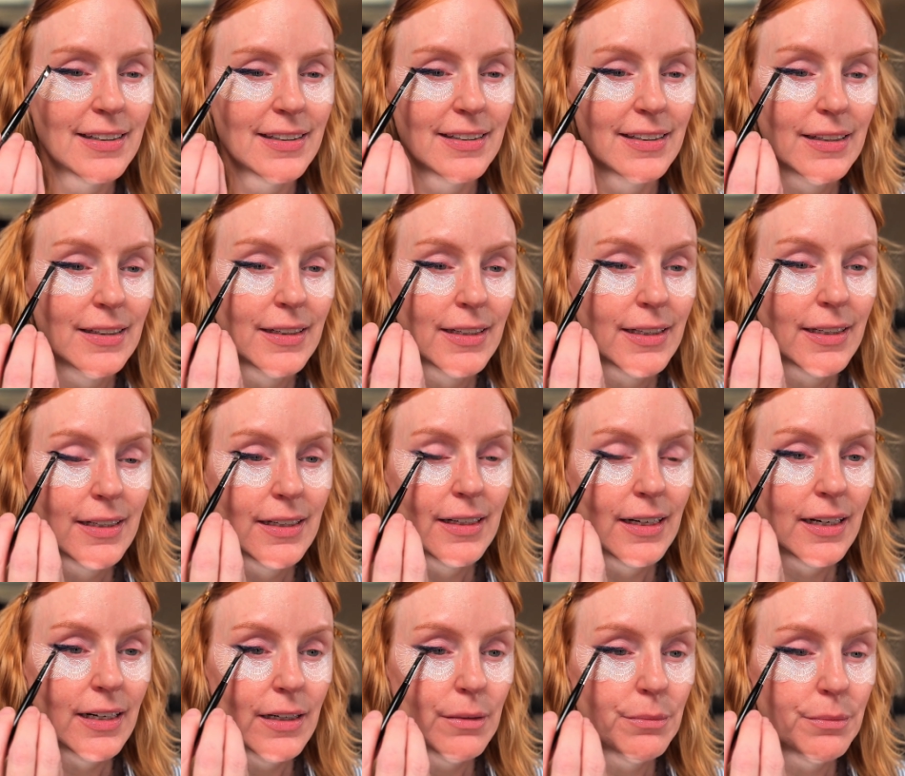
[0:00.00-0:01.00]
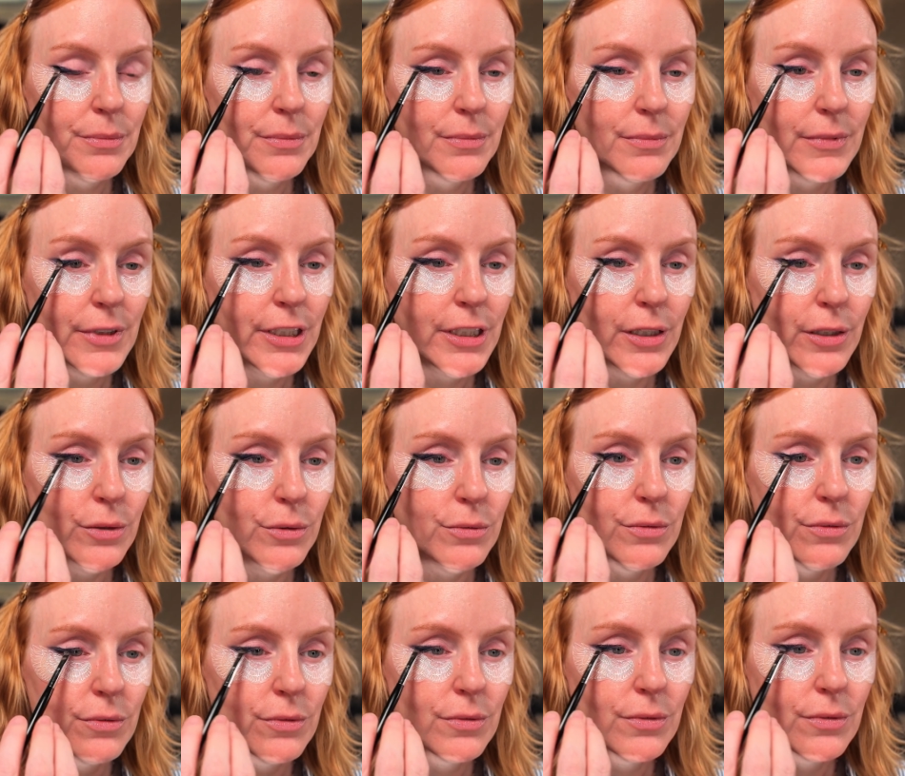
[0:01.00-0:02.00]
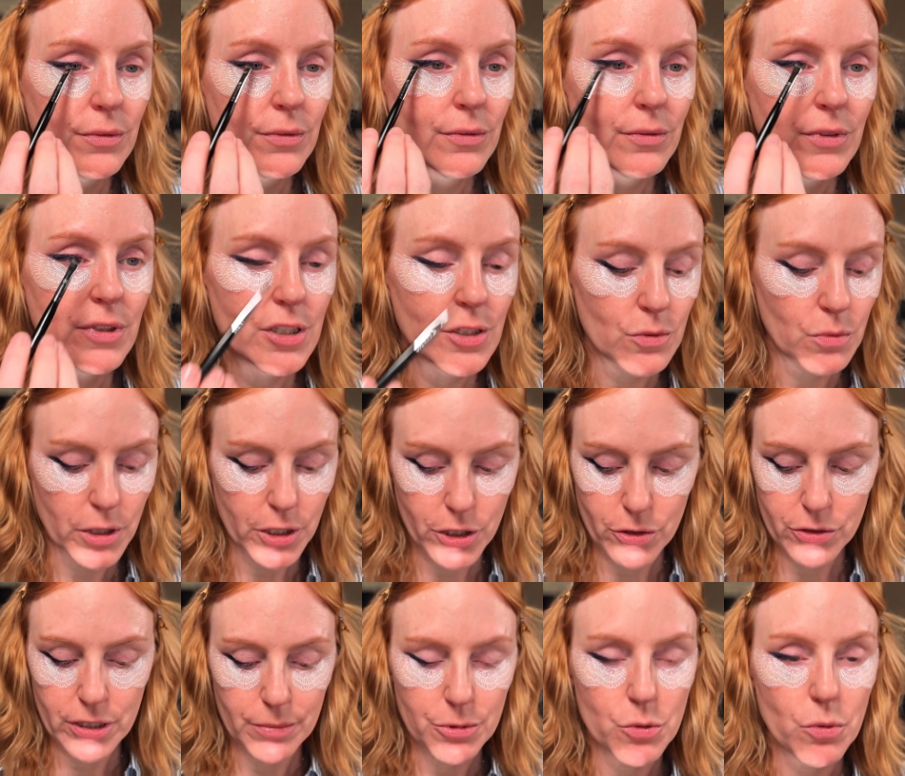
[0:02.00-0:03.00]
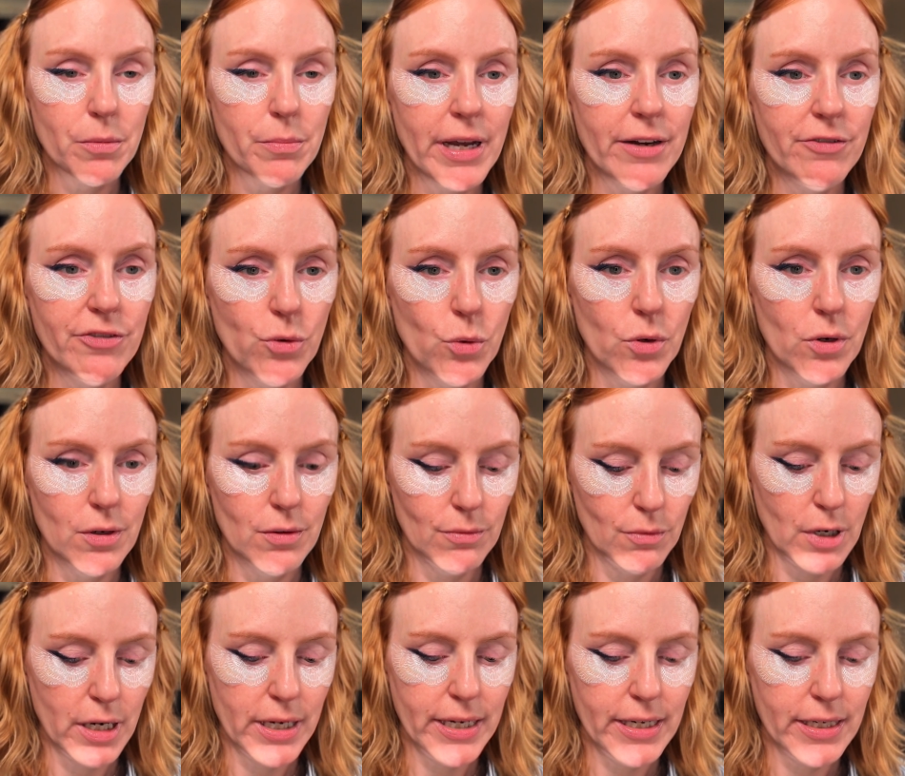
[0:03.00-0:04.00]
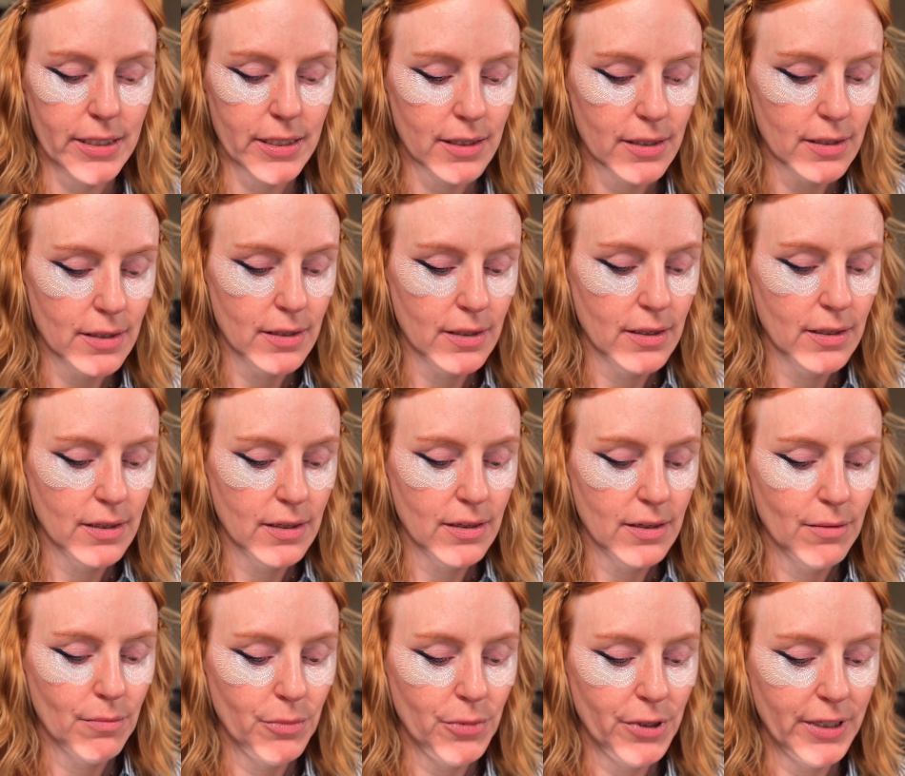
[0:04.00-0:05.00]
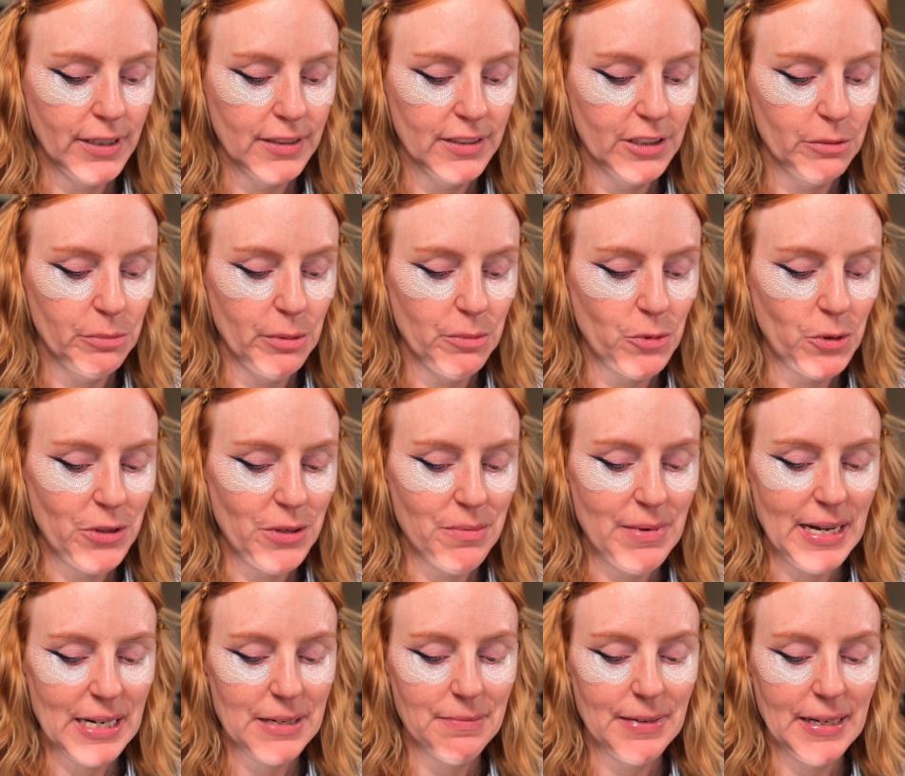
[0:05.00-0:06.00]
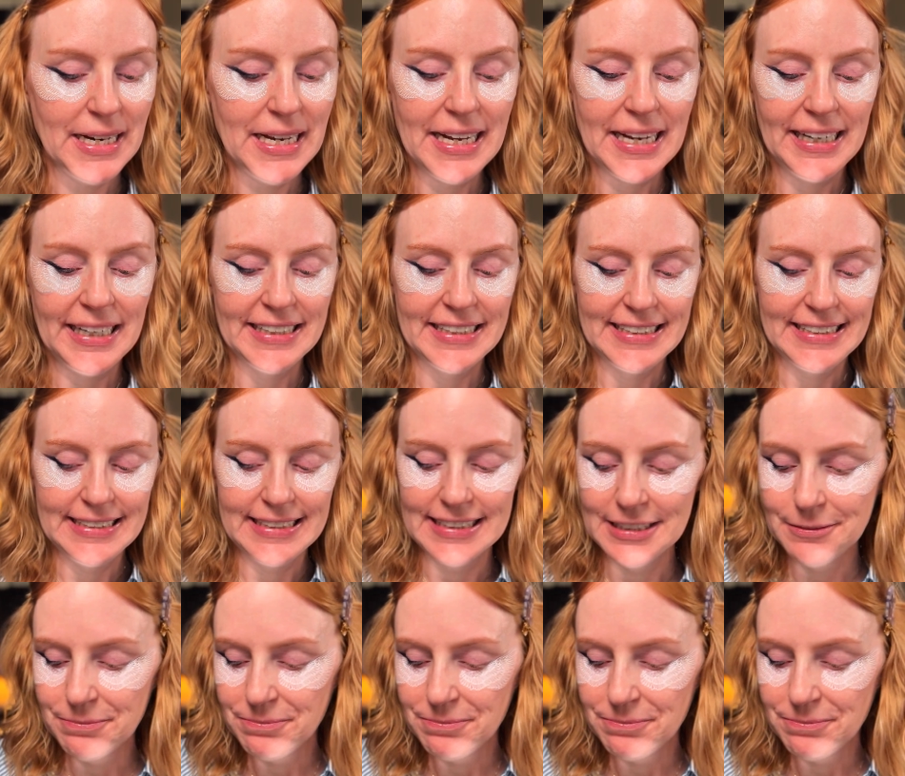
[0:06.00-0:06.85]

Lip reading: You know, this is what Q-tips were made for, right? Putting a little bit more in the back of my hand.